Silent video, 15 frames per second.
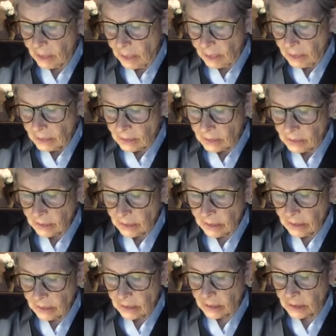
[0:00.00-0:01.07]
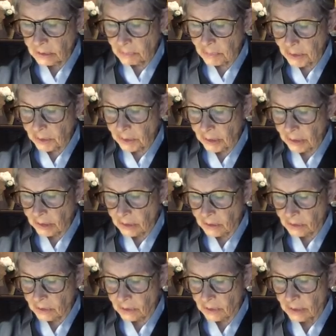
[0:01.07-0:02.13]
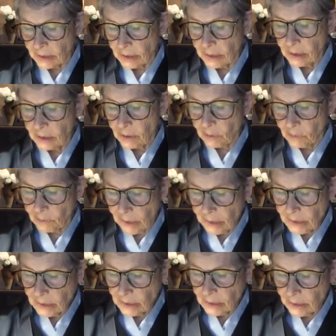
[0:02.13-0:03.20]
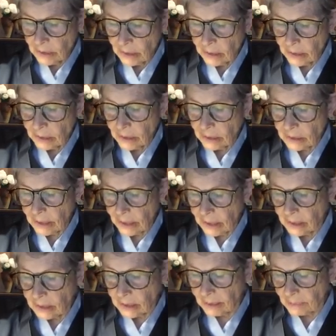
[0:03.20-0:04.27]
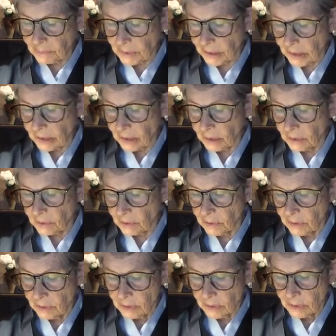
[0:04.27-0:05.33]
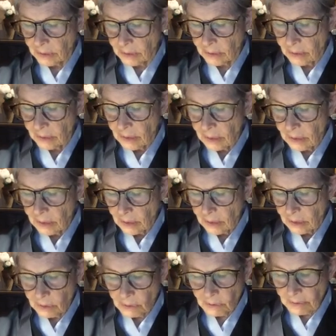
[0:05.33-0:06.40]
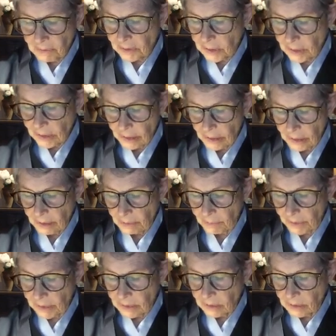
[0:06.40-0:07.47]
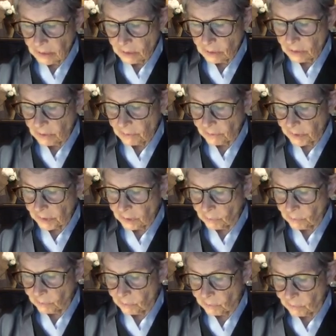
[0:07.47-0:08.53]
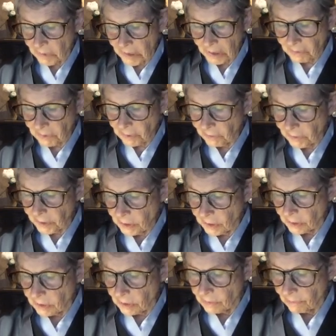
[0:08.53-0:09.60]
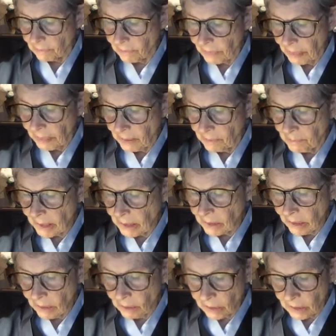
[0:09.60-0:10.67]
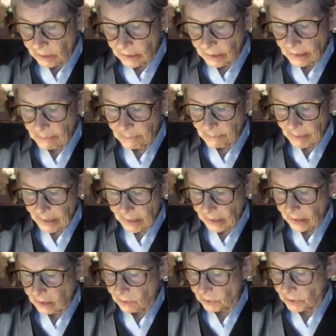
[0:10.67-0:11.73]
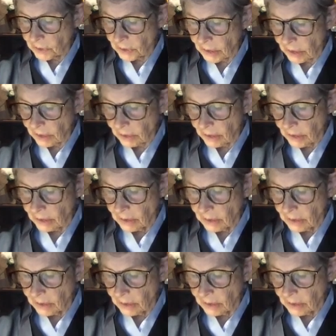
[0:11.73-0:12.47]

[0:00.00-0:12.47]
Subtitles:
honestly experience one thing a day that's upsetting you. You don't have to tell anyone. You can feel whatever you feel, no matter how ugly, petty, or scary.